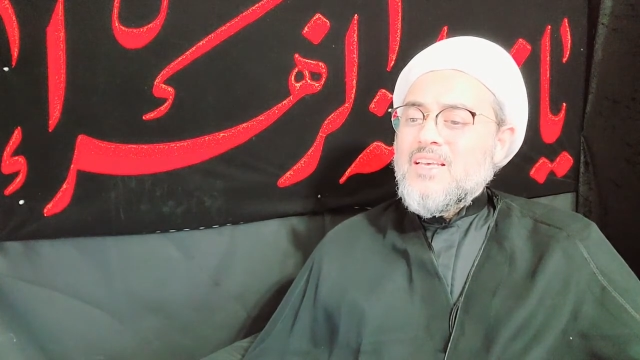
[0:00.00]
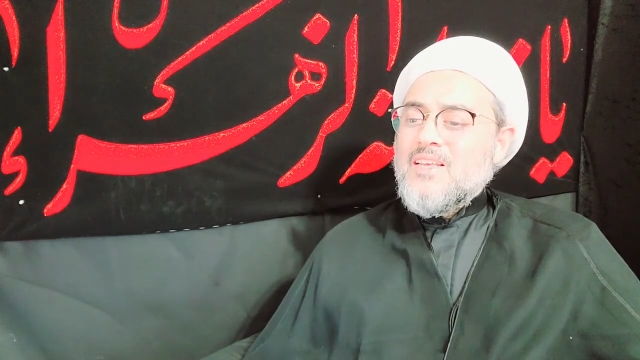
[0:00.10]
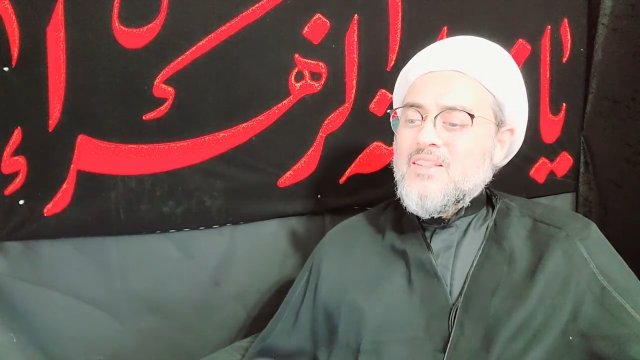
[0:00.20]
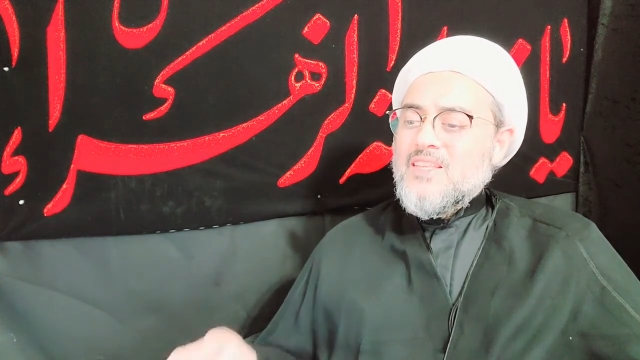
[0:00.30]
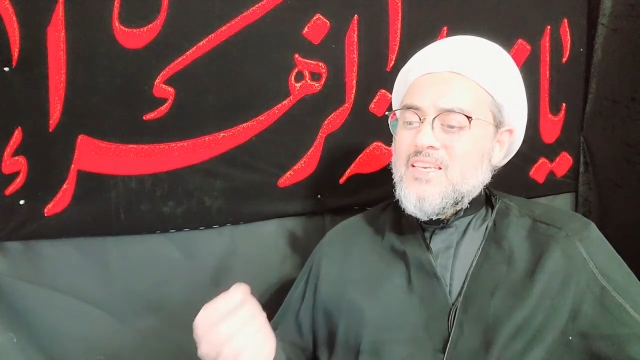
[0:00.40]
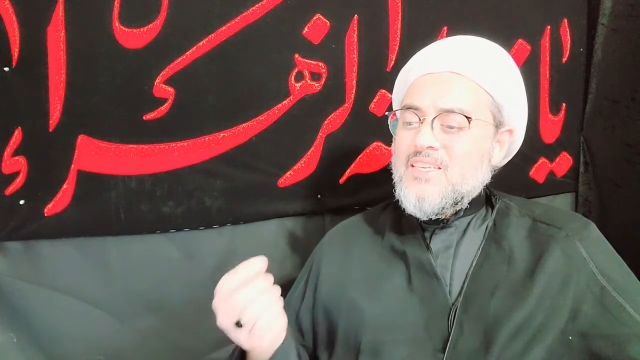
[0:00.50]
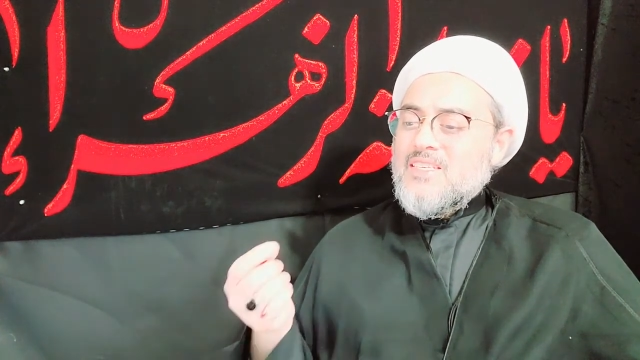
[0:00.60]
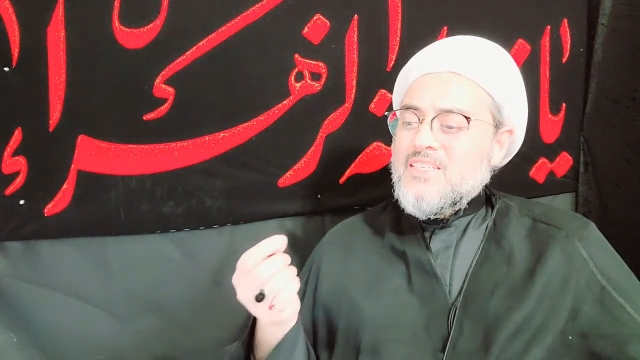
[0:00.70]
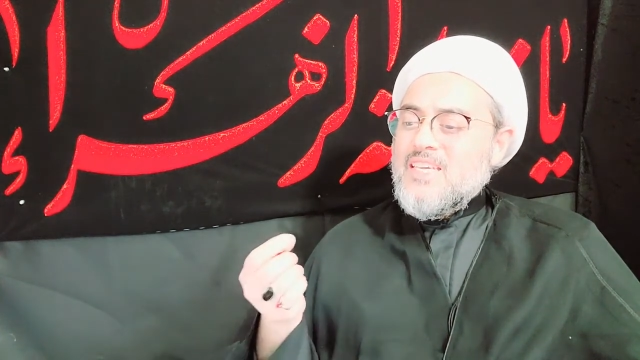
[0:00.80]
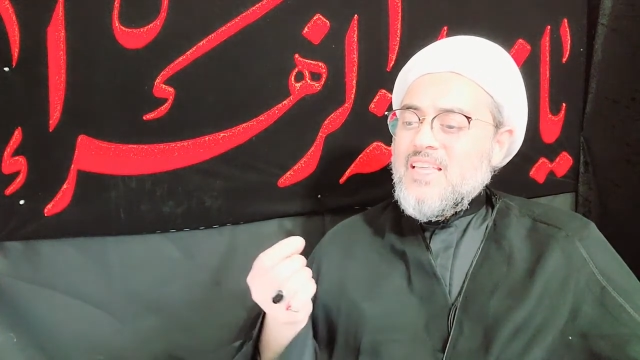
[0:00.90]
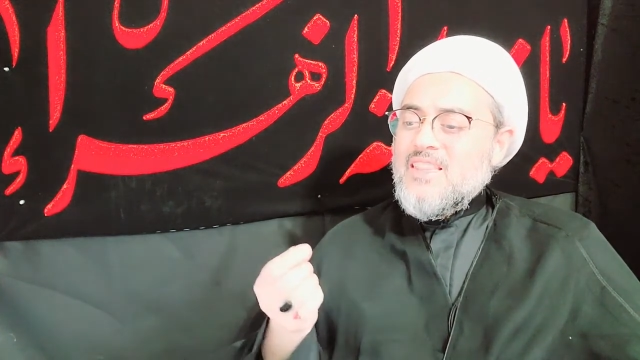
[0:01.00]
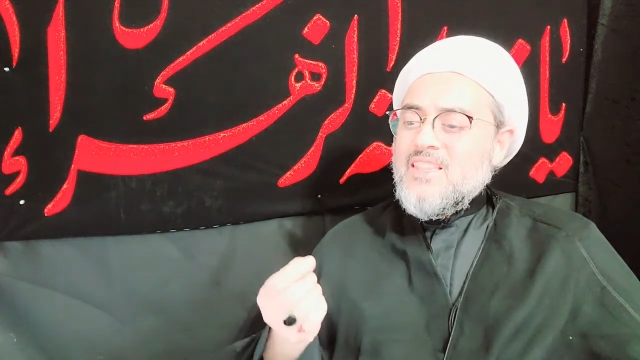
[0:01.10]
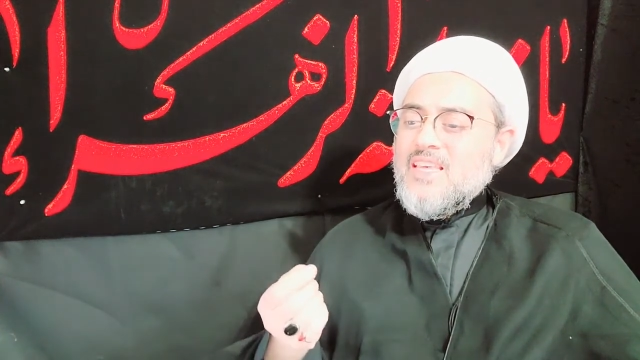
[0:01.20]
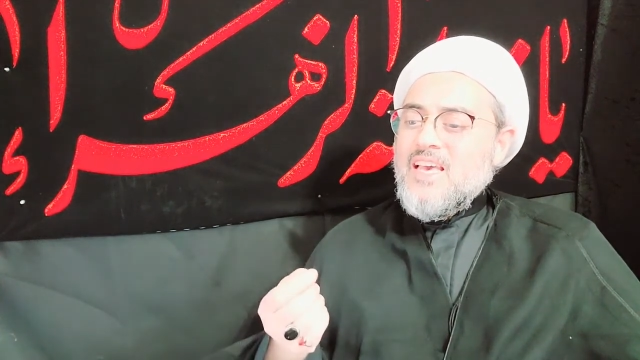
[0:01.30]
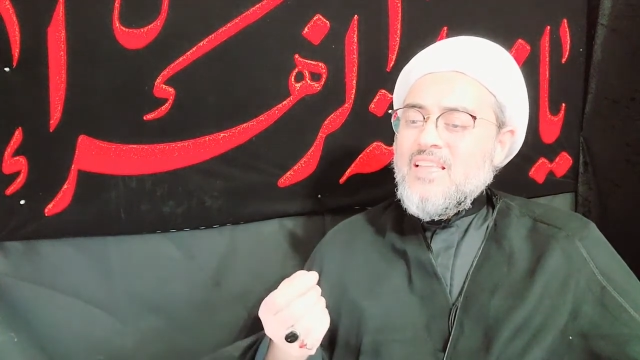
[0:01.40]
the death
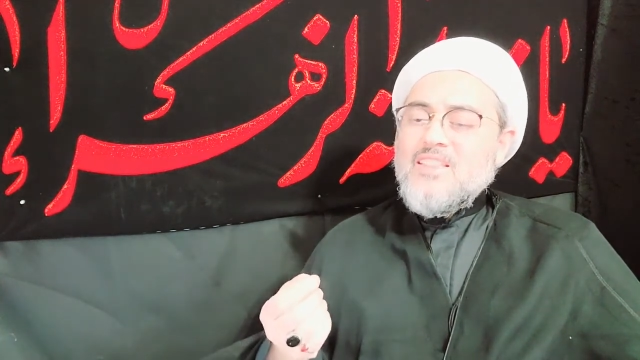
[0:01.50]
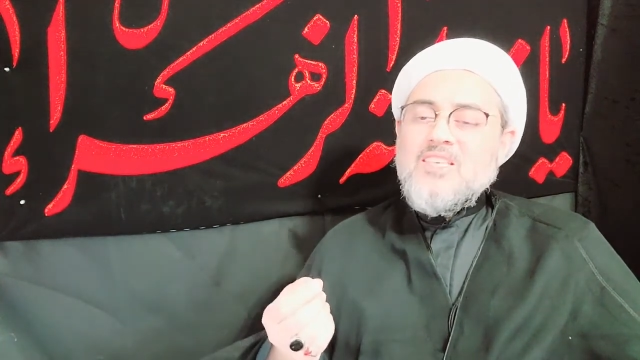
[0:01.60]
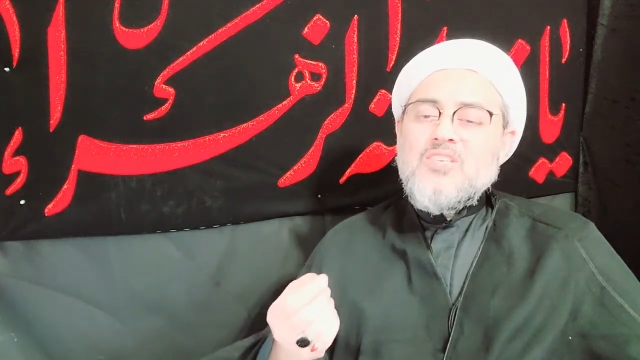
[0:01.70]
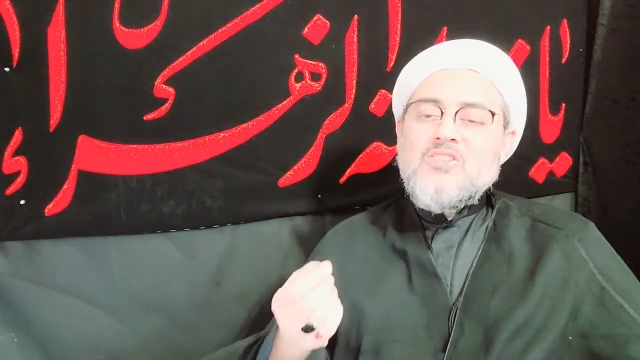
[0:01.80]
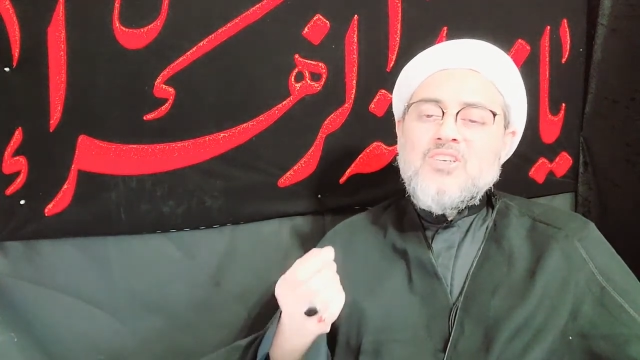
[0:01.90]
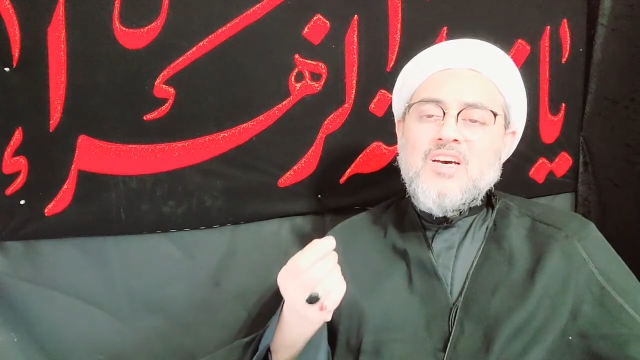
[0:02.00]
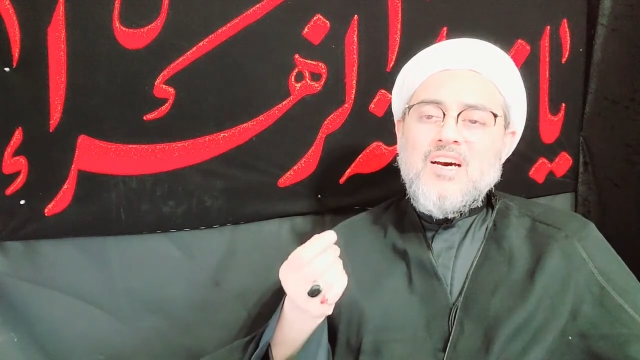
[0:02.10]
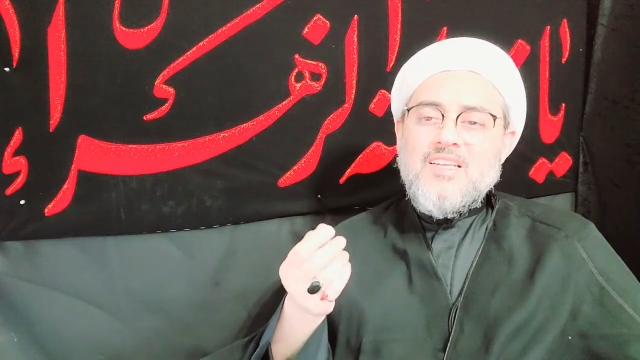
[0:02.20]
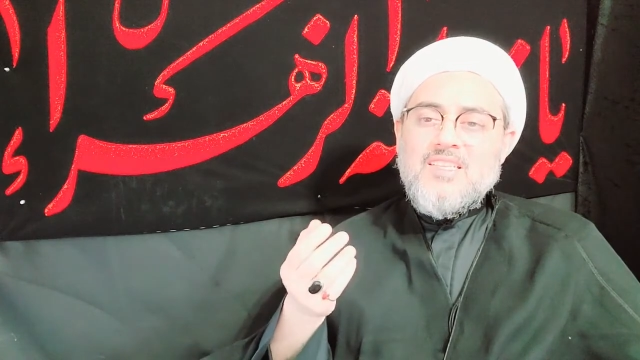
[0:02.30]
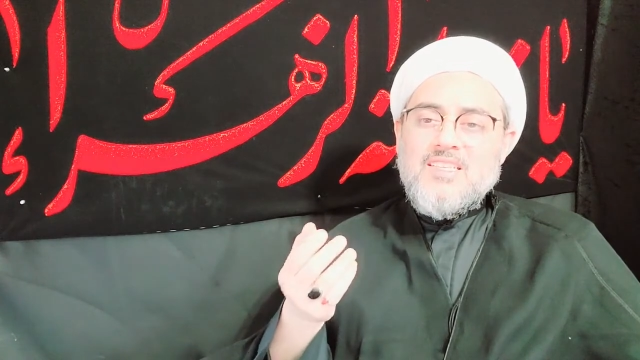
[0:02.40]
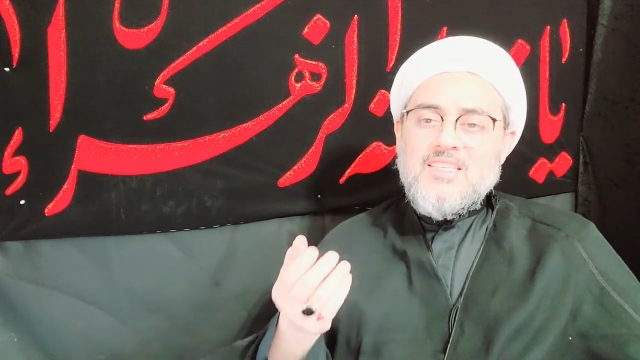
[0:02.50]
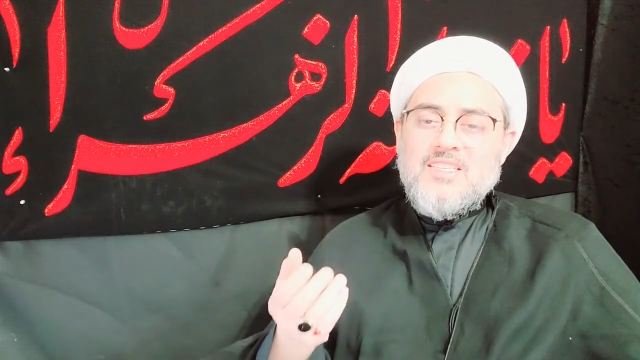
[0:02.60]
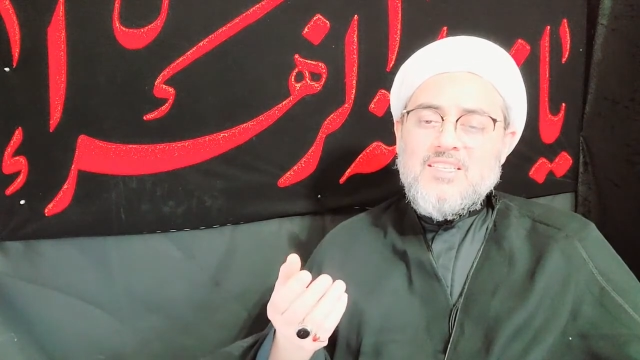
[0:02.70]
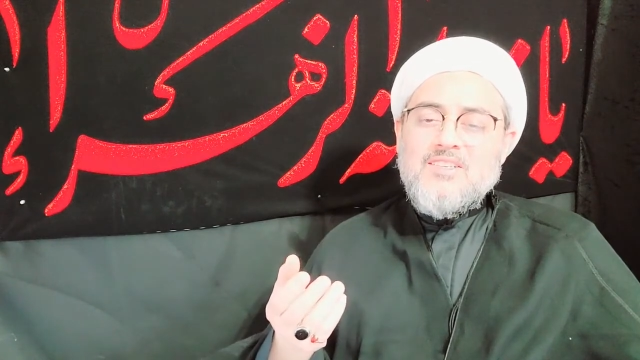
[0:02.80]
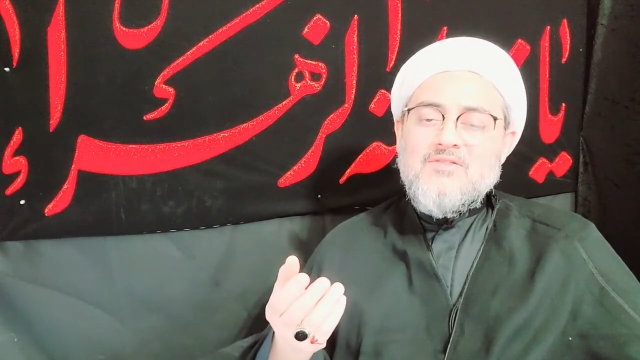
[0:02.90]
and the shahadat
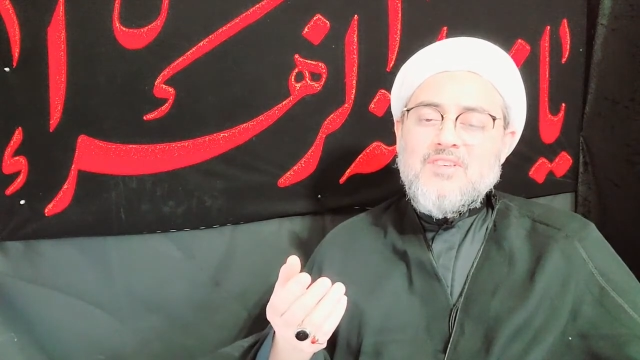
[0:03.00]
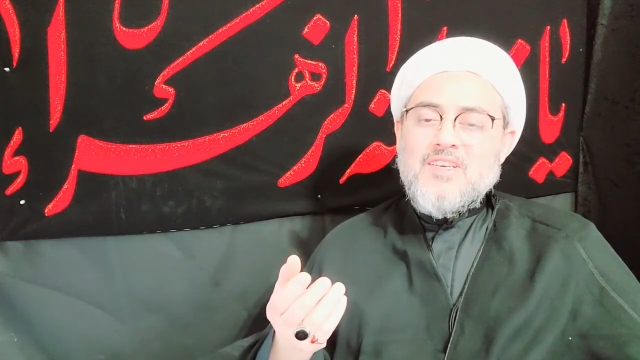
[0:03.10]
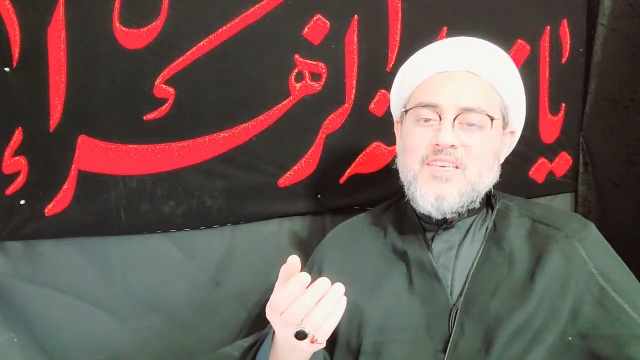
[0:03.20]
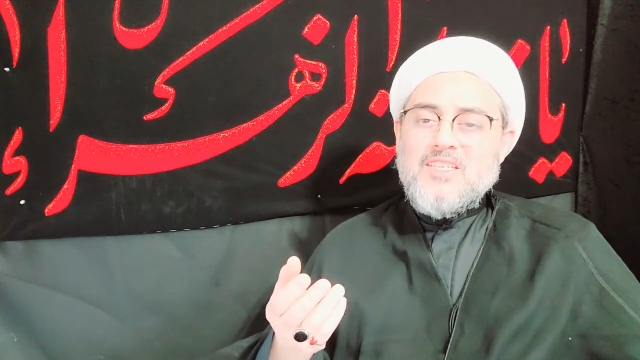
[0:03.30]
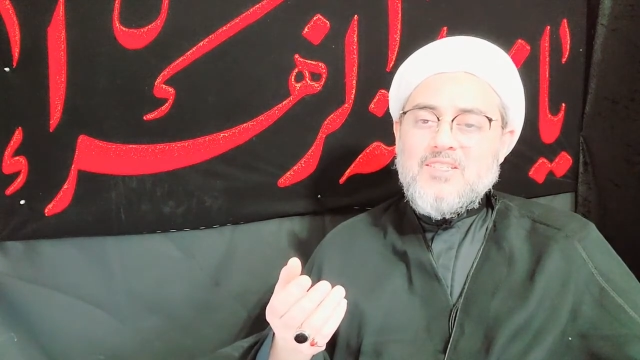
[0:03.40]
certificate